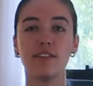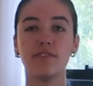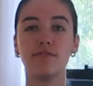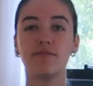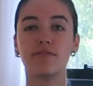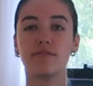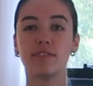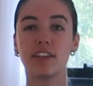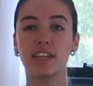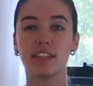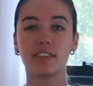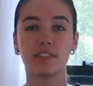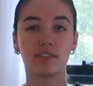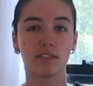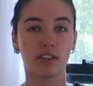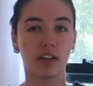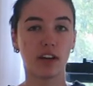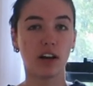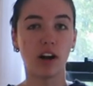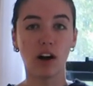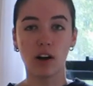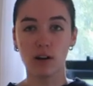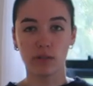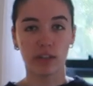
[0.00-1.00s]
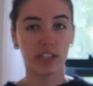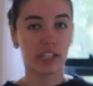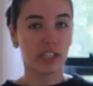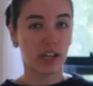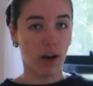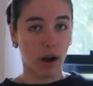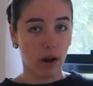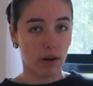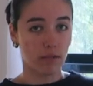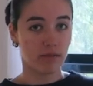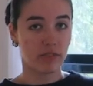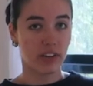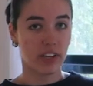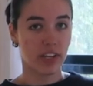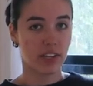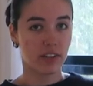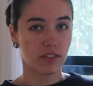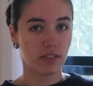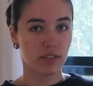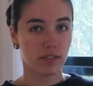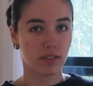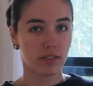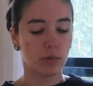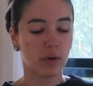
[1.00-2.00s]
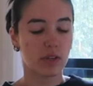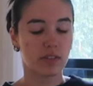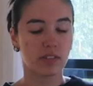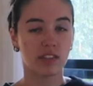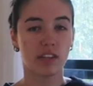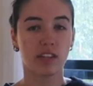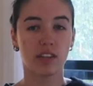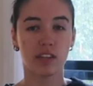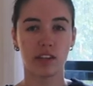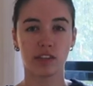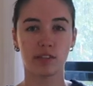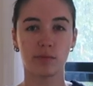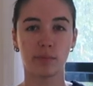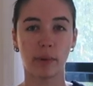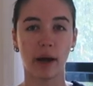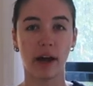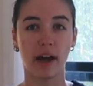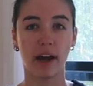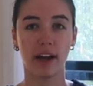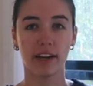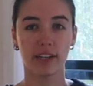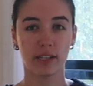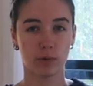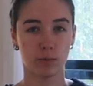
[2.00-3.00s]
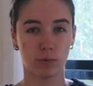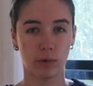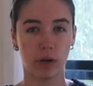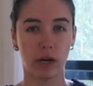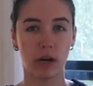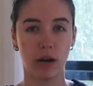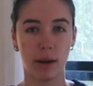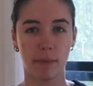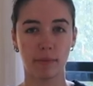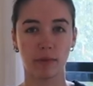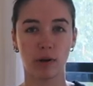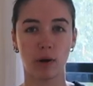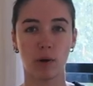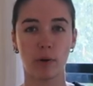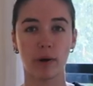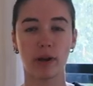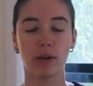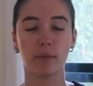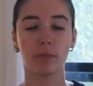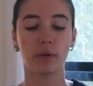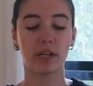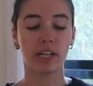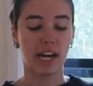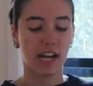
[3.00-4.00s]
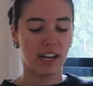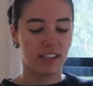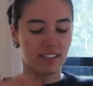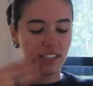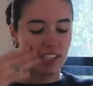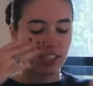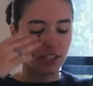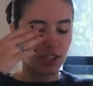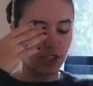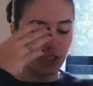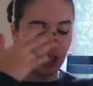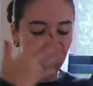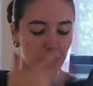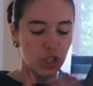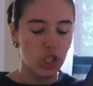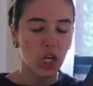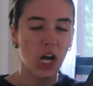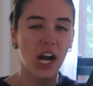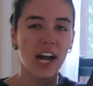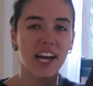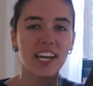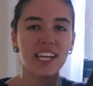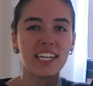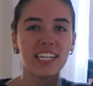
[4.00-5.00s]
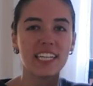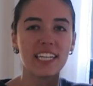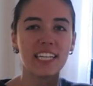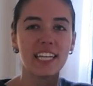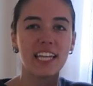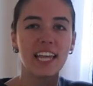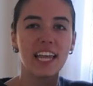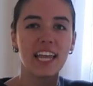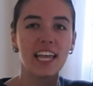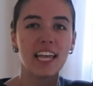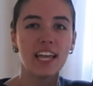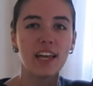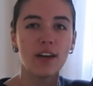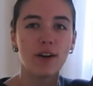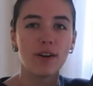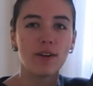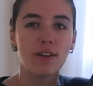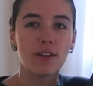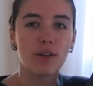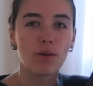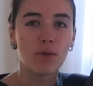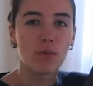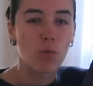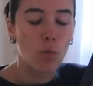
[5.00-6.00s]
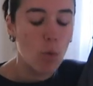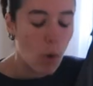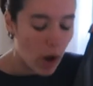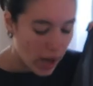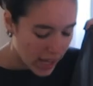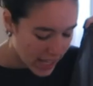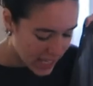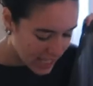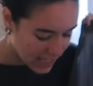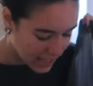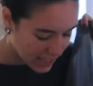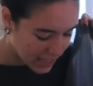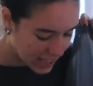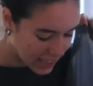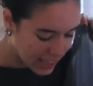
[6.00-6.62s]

if it's not already obvious what's in this bag and where I'm going, but it has a giant white